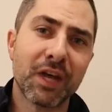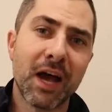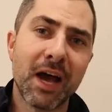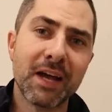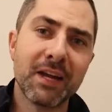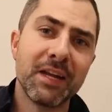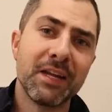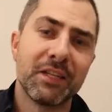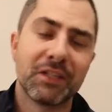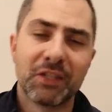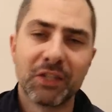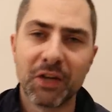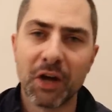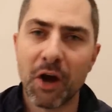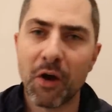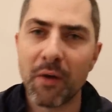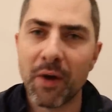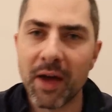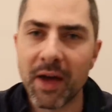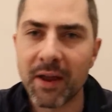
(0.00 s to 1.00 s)
guy needs to
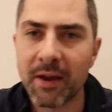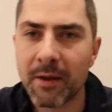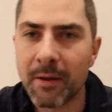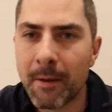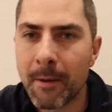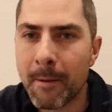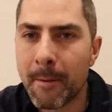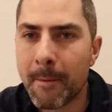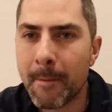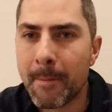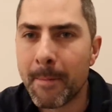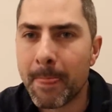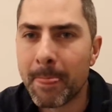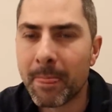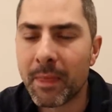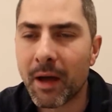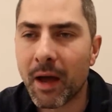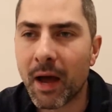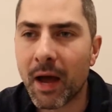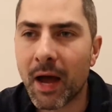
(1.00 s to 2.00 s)
go in
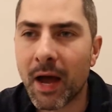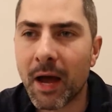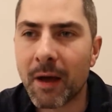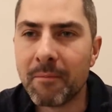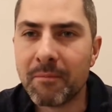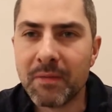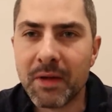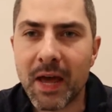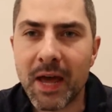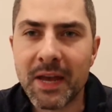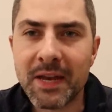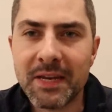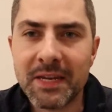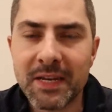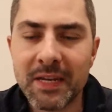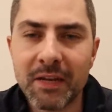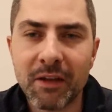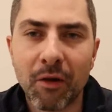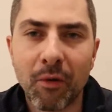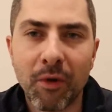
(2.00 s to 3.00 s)
um, and
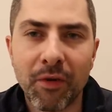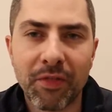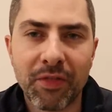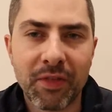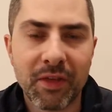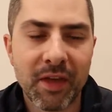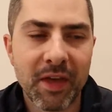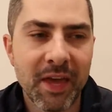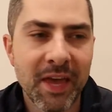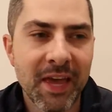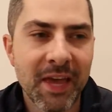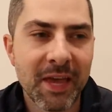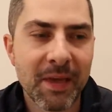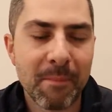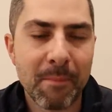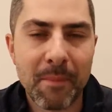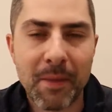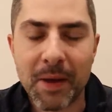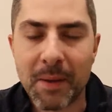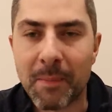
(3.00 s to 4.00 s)
deal with
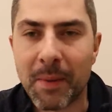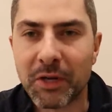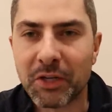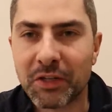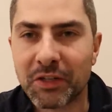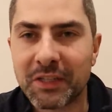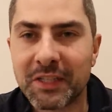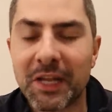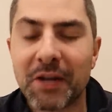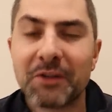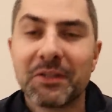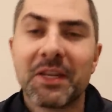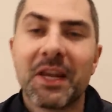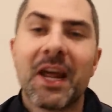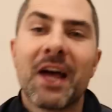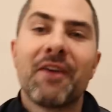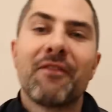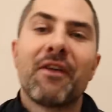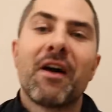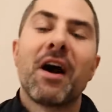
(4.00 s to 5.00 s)
a, a bunch of sellers that
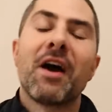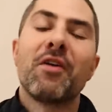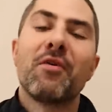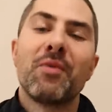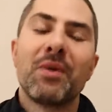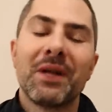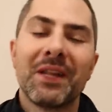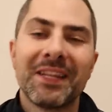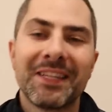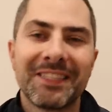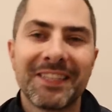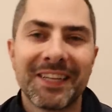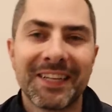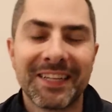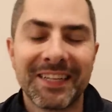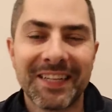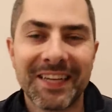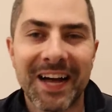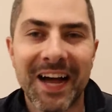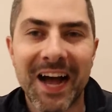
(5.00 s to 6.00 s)
have
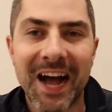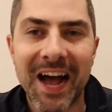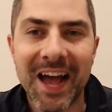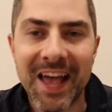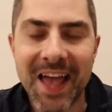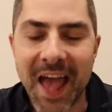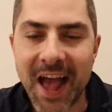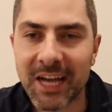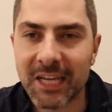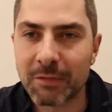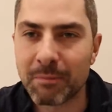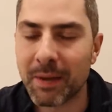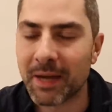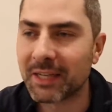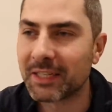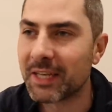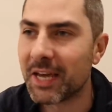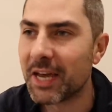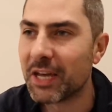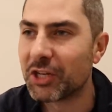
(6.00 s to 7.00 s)
unrealistically high
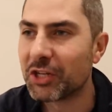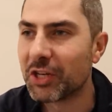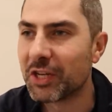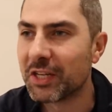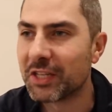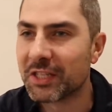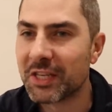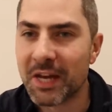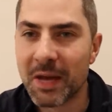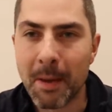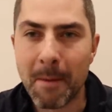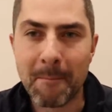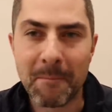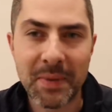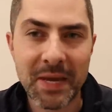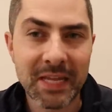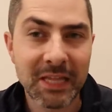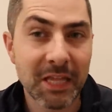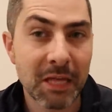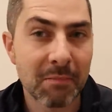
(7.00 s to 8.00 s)
expectations,
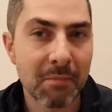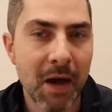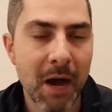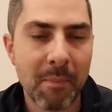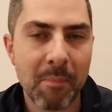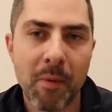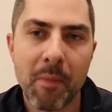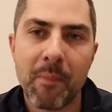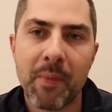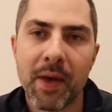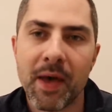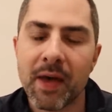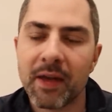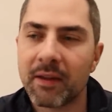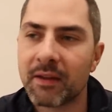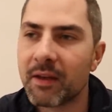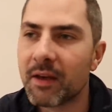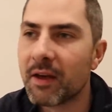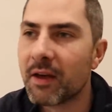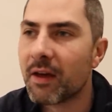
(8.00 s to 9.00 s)
beat them up a
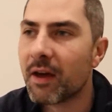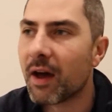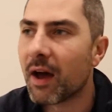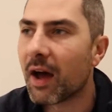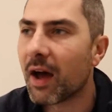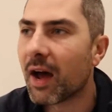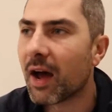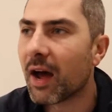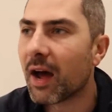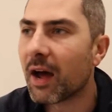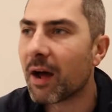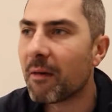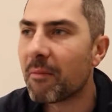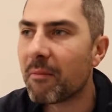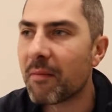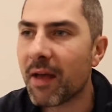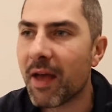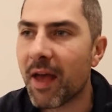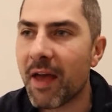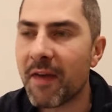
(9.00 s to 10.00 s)
bit,
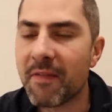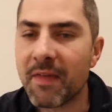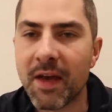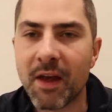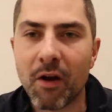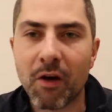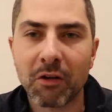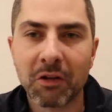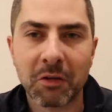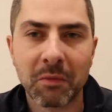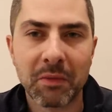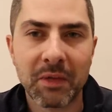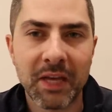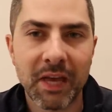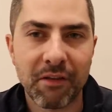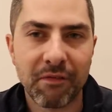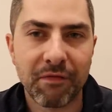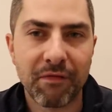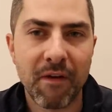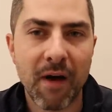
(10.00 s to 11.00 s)
um, and then ultimately
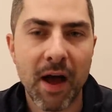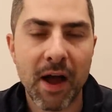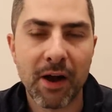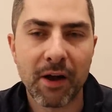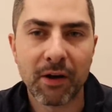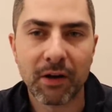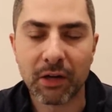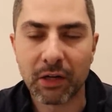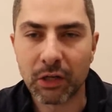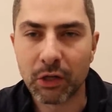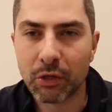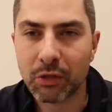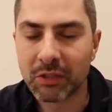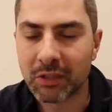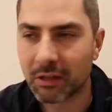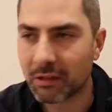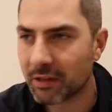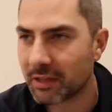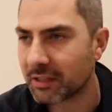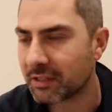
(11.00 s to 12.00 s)
get fired, lose
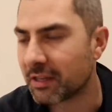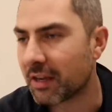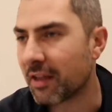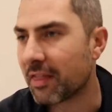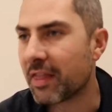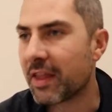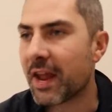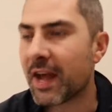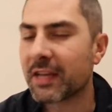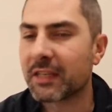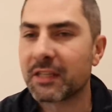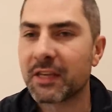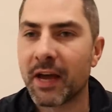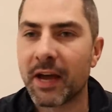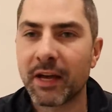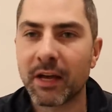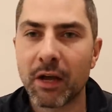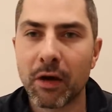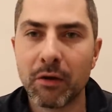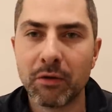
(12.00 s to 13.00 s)
the listing, and the next
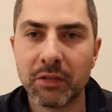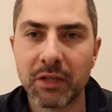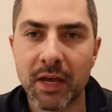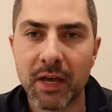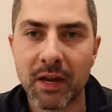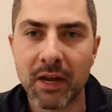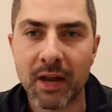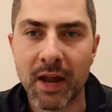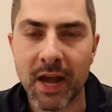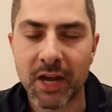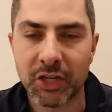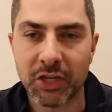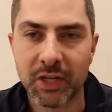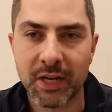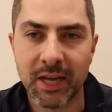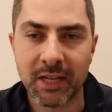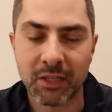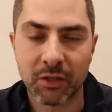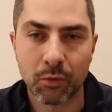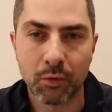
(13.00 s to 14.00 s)
guy goes in and actually
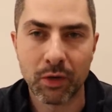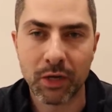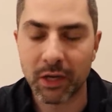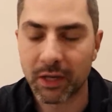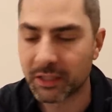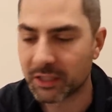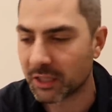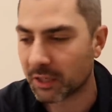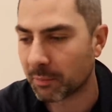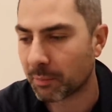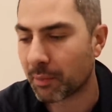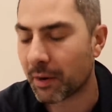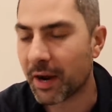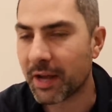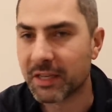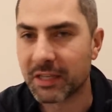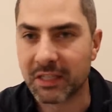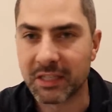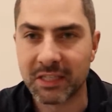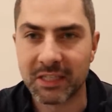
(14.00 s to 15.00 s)
gets a realistic
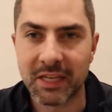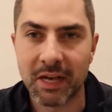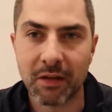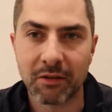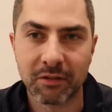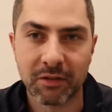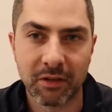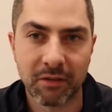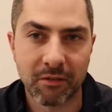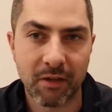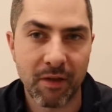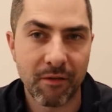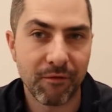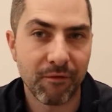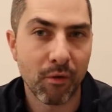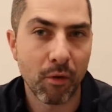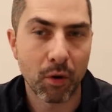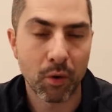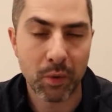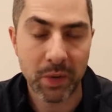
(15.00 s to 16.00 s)
price and sells it
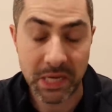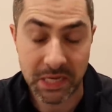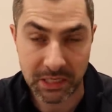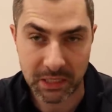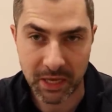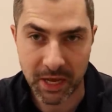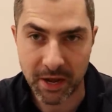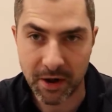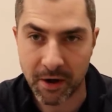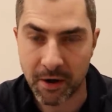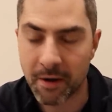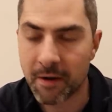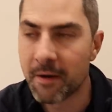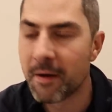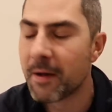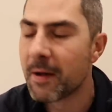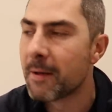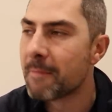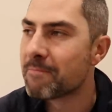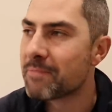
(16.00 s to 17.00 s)
four weeks later.
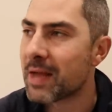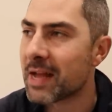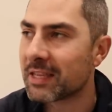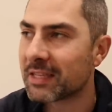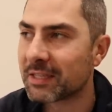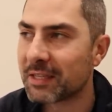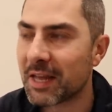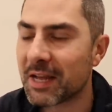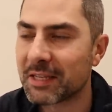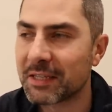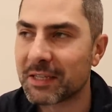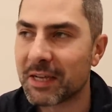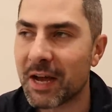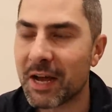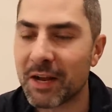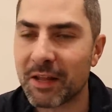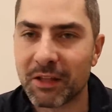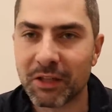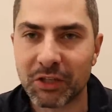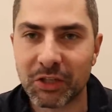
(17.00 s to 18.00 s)
That's that's
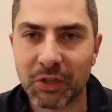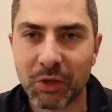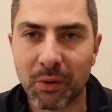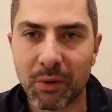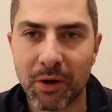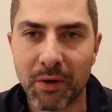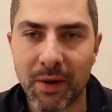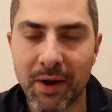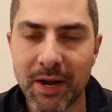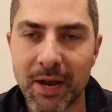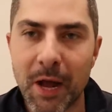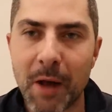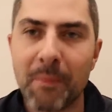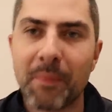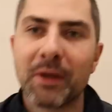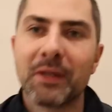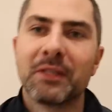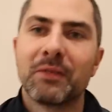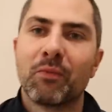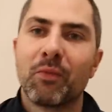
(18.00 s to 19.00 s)
kind of the story right now
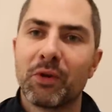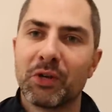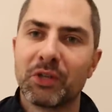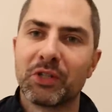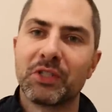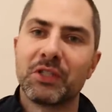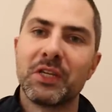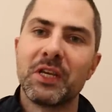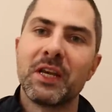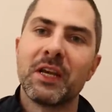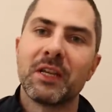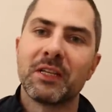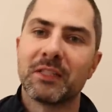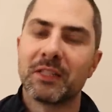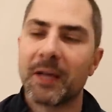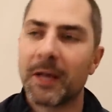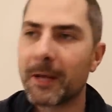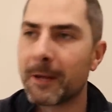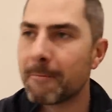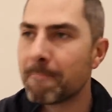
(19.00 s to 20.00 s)
because what you're seeing is
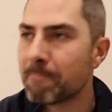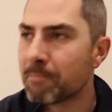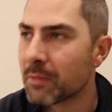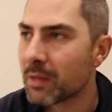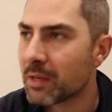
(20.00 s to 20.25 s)
like